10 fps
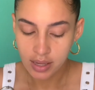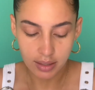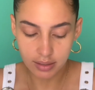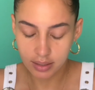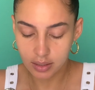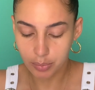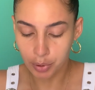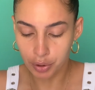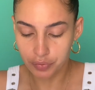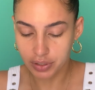This is a
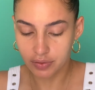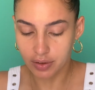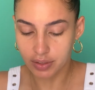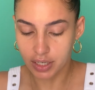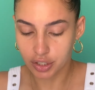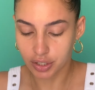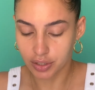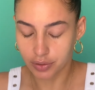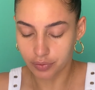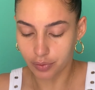perfect foundation
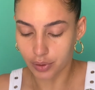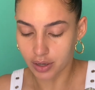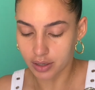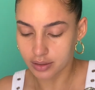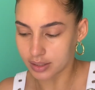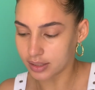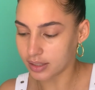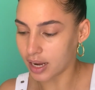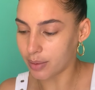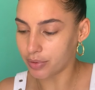for this
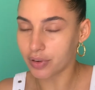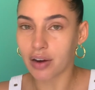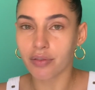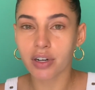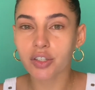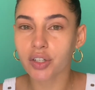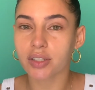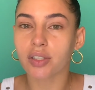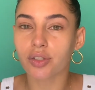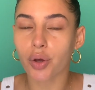type of coverage because
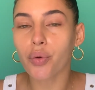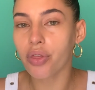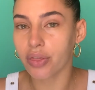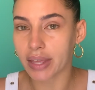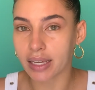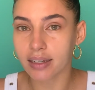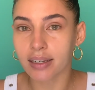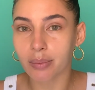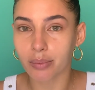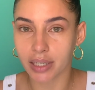it's so thin and
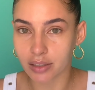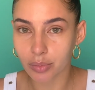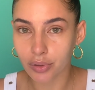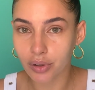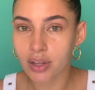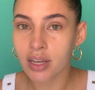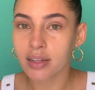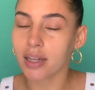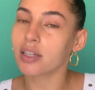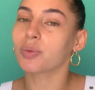blendable that
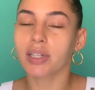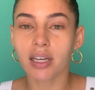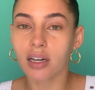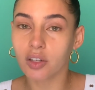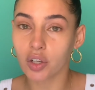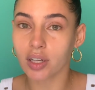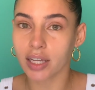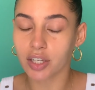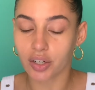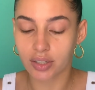it's really going to look like
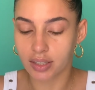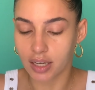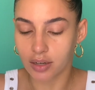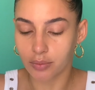your skin,